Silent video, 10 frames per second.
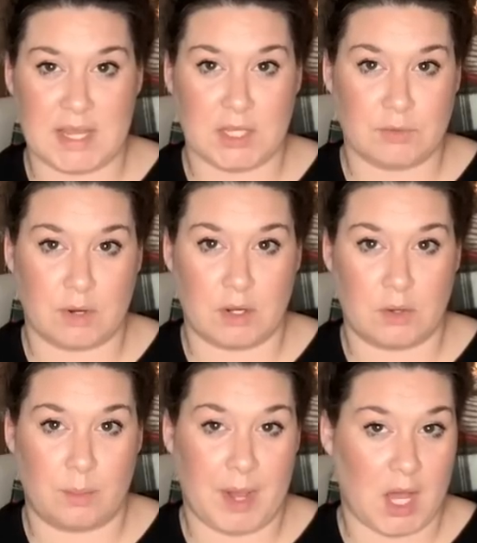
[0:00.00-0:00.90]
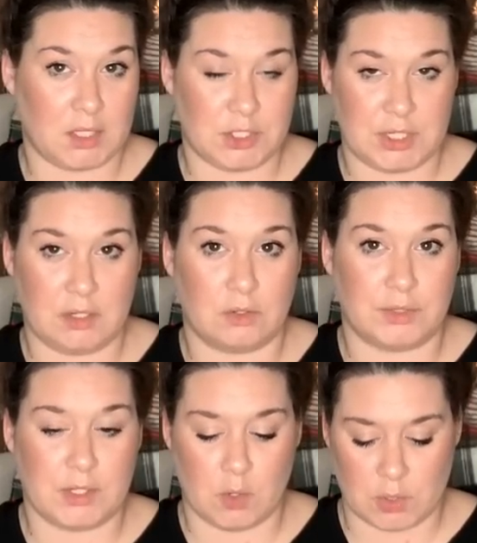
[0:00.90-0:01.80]
Anthropologie
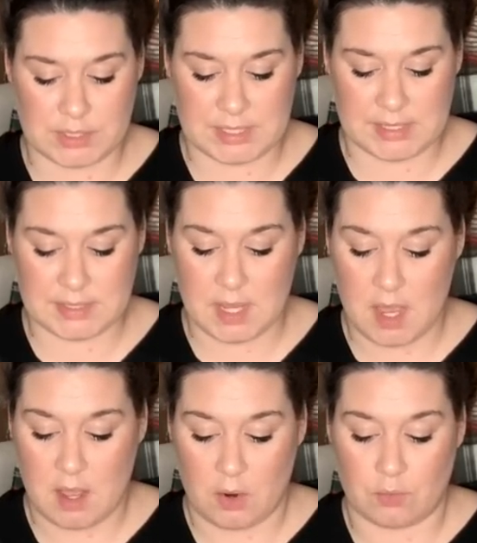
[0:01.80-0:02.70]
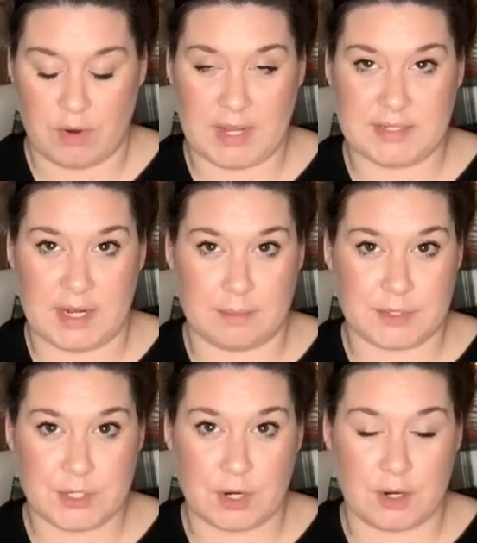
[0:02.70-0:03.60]
Holding Horses red denim
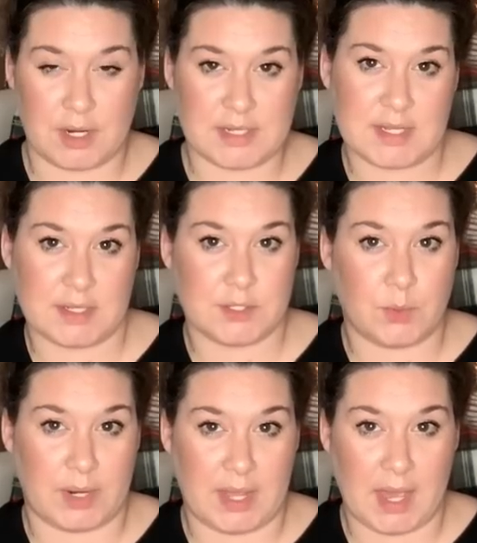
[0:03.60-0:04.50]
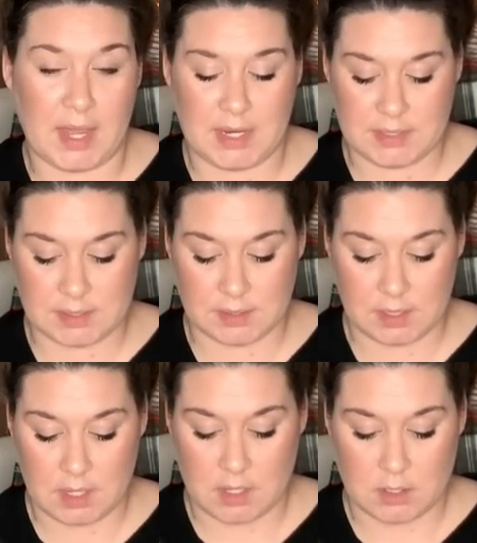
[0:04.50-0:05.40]
skirt in a size 28.
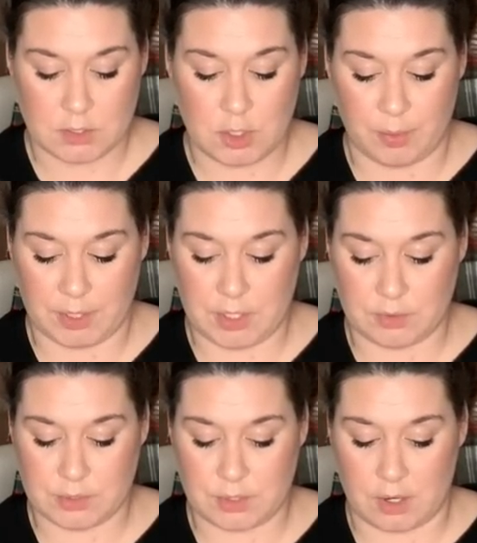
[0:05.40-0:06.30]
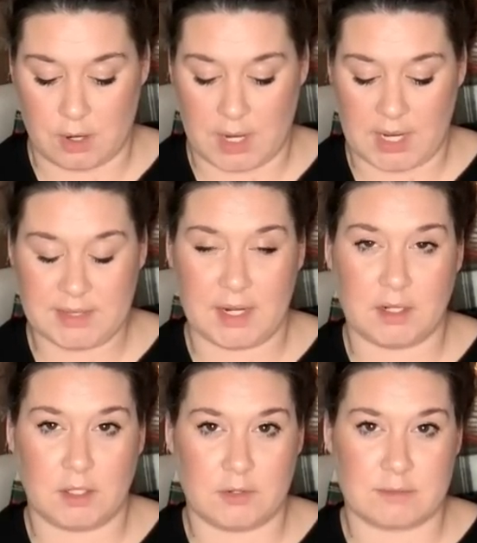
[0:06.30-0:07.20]
Super cute skirt. I got that at
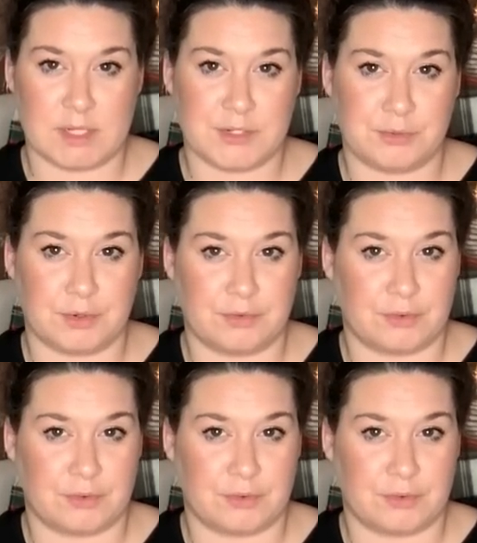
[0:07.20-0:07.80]
Clothes Mentor for